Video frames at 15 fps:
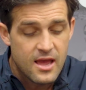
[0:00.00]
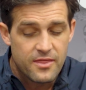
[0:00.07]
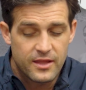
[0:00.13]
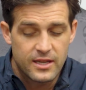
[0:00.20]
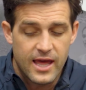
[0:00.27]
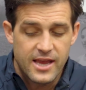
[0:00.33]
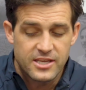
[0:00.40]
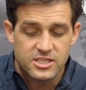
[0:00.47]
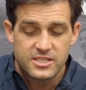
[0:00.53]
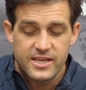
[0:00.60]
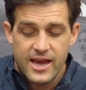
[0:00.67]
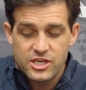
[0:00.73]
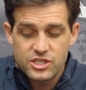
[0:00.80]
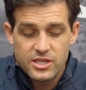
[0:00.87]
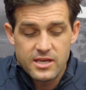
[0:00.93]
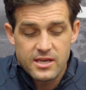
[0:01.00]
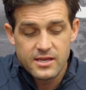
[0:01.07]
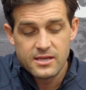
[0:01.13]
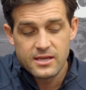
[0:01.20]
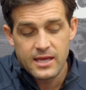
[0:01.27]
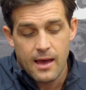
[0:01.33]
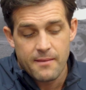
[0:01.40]
the laces actually
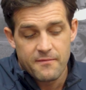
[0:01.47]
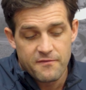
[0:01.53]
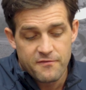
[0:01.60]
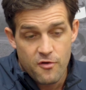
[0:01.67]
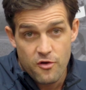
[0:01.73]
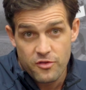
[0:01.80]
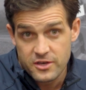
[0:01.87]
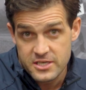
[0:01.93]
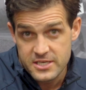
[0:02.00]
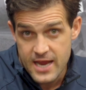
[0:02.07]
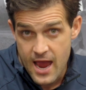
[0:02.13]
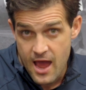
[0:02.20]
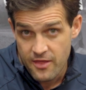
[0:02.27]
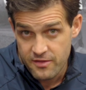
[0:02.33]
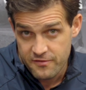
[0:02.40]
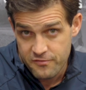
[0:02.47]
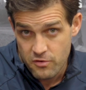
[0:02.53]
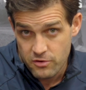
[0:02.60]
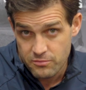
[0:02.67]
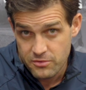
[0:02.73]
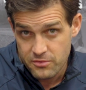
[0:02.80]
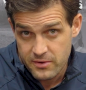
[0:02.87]
come further down the
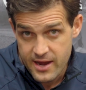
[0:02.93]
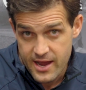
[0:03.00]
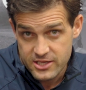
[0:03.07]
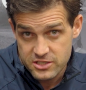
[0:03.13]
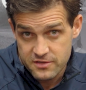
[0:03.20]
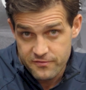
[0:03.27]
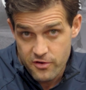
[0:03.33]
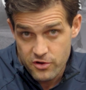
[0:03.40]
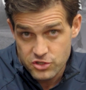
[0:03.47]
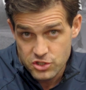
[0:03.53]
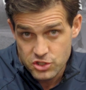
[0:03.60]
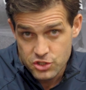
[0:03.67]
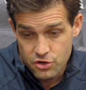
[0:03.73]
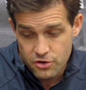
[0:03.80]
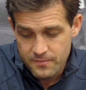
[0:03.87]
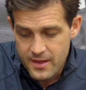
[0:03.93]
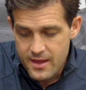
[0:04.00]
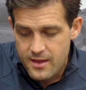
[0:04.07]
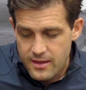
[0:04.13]
foot with regards to version 2